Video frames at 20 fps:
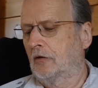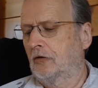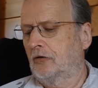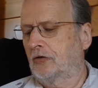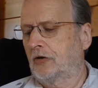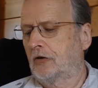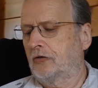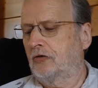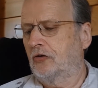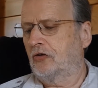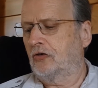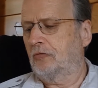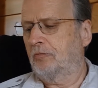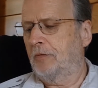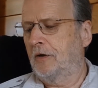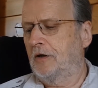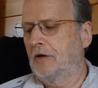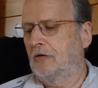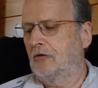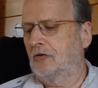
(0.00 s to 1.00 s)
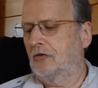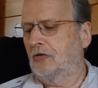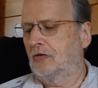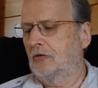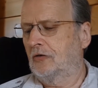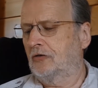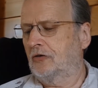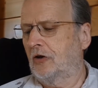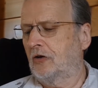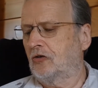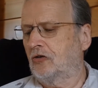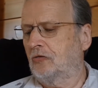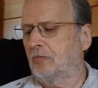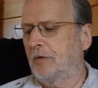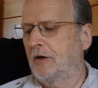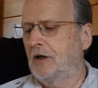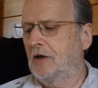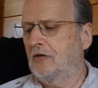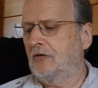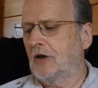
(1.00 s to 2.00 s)
such speech
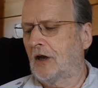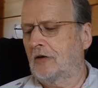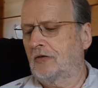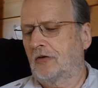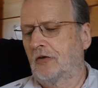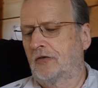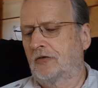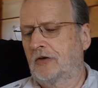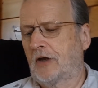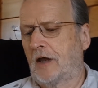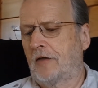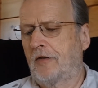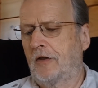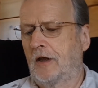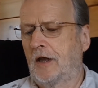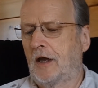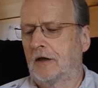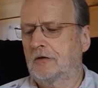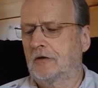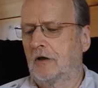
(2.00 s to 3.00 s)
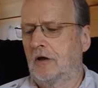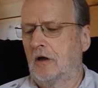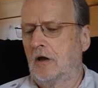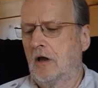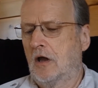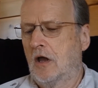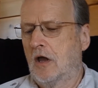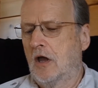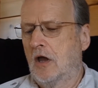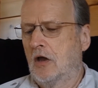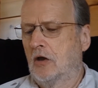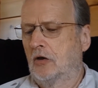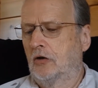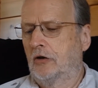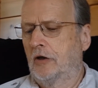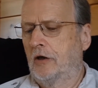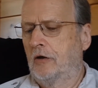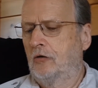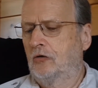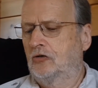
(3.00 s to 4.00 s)
as the Tathagata
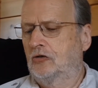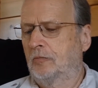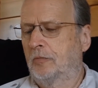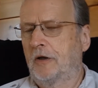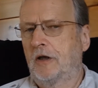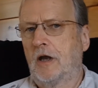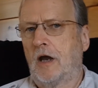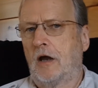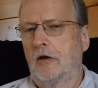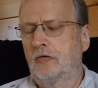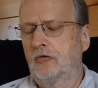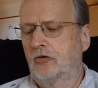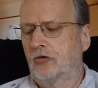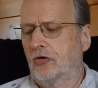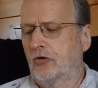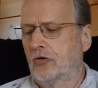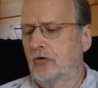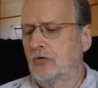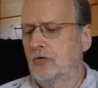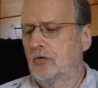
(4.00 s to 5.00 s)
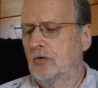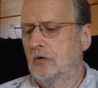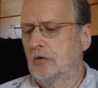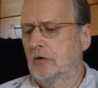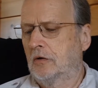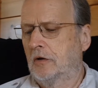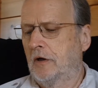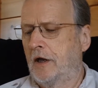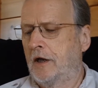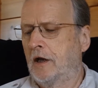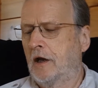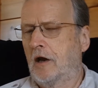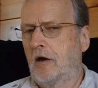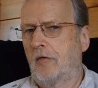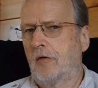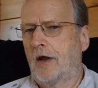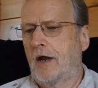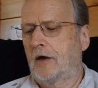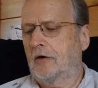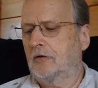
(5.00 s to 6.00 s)
knows to be untrue,
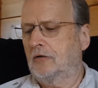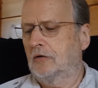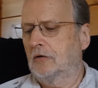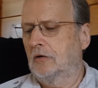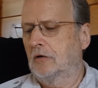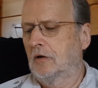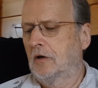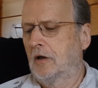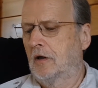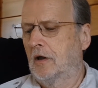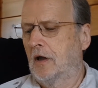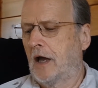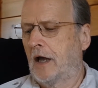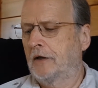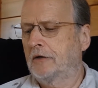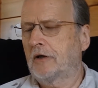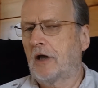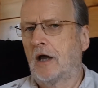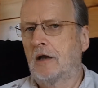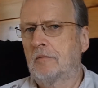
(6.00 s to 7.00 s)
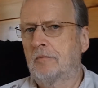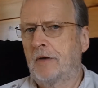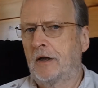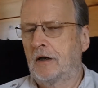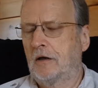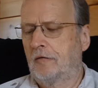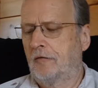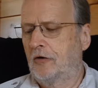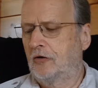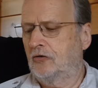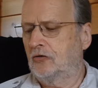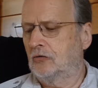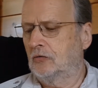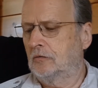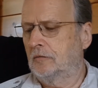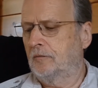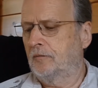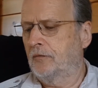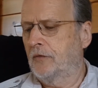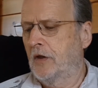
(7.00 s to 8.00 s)
incorrect, and
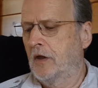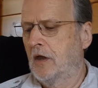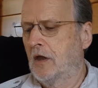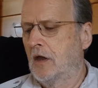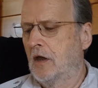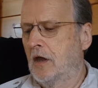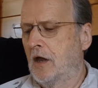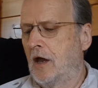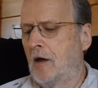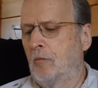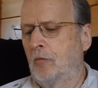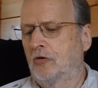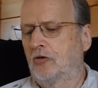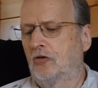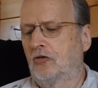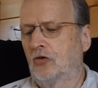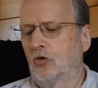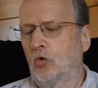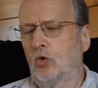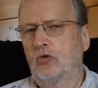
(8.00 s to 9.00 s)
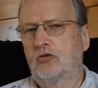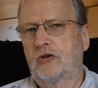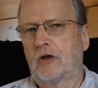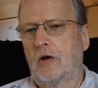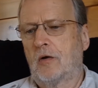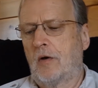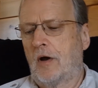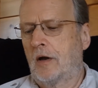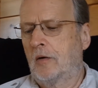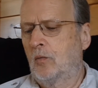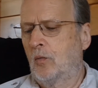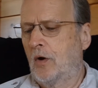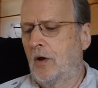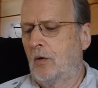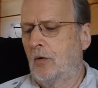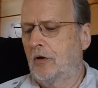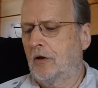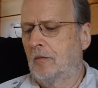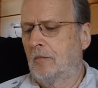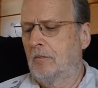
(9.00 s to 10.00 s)
unbeneficial, and which is also
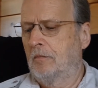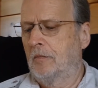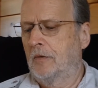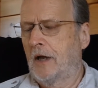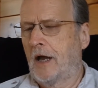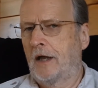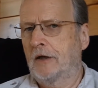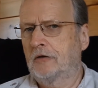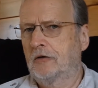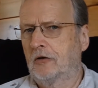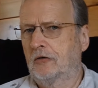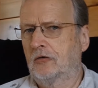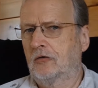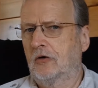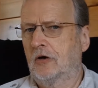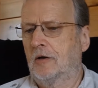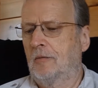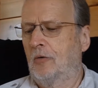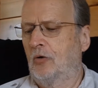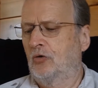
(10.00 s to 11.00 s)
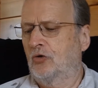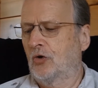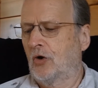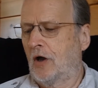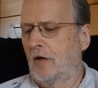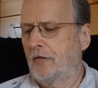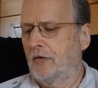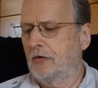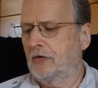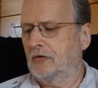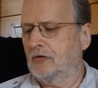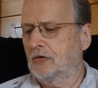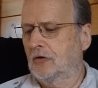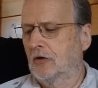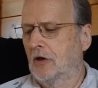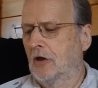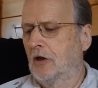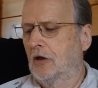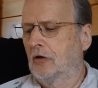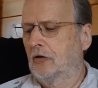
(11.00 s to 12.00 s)
unwelcome and disagreeable to others,
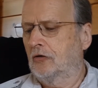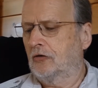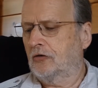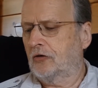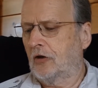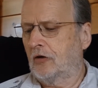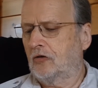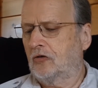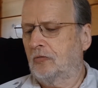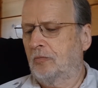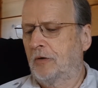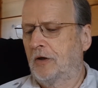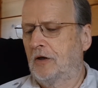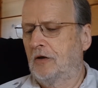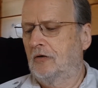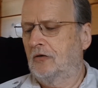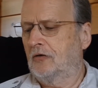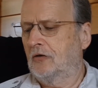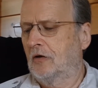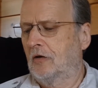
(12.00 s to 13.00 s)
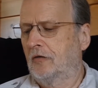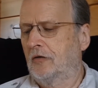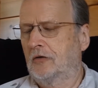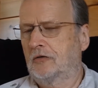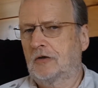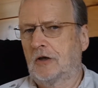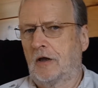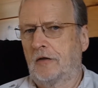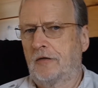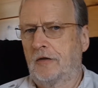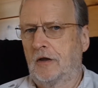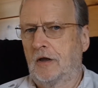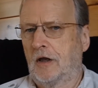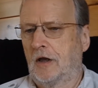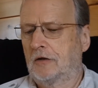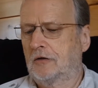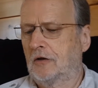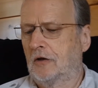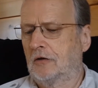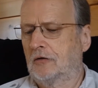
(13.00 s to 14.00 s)
such speech the
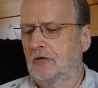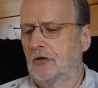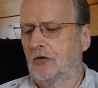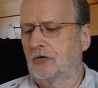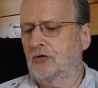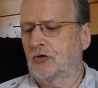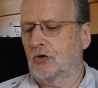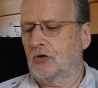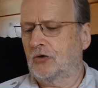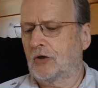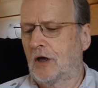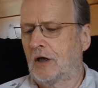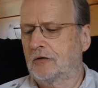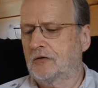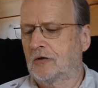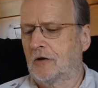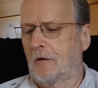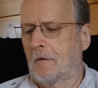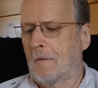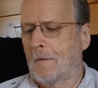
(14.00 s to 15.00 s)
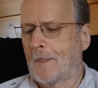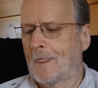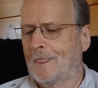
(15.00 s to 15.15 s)
Tathagata does not utter.